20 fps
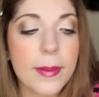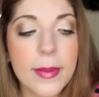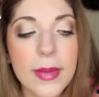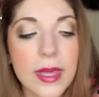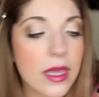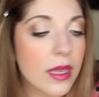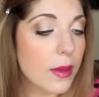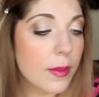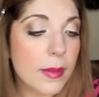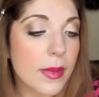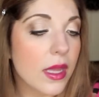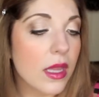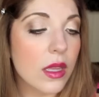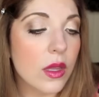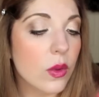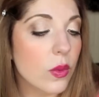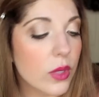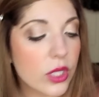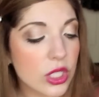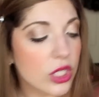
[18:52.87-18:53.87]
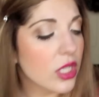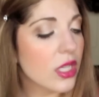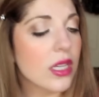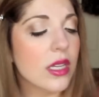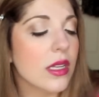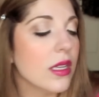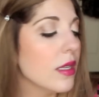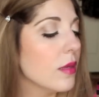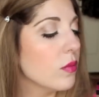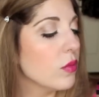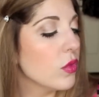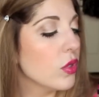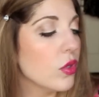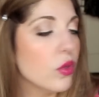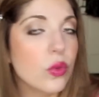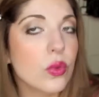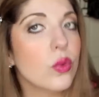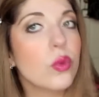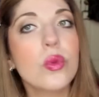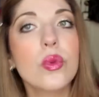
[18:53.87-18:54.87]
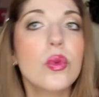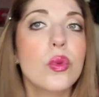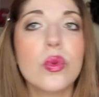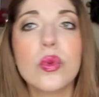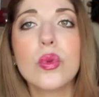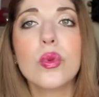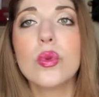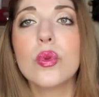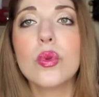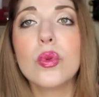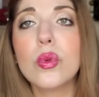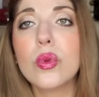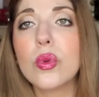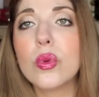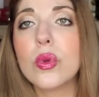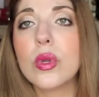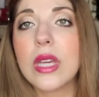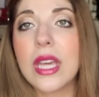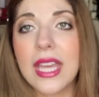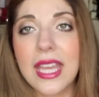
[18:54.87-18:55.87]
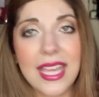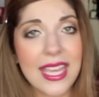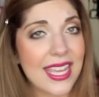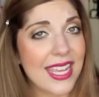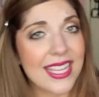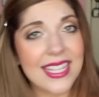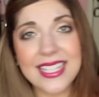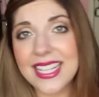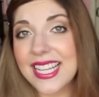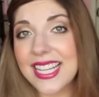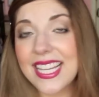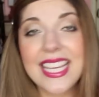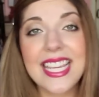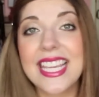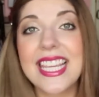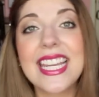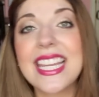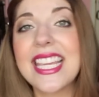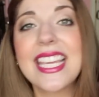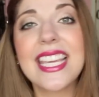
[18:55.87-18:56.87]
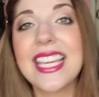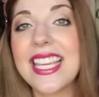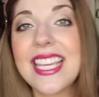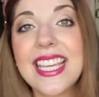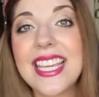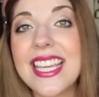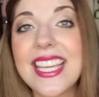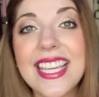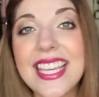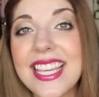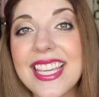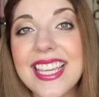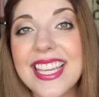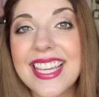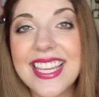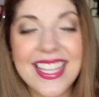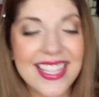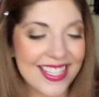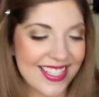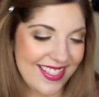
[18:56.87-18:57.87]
Make my wish come true in Tahiti.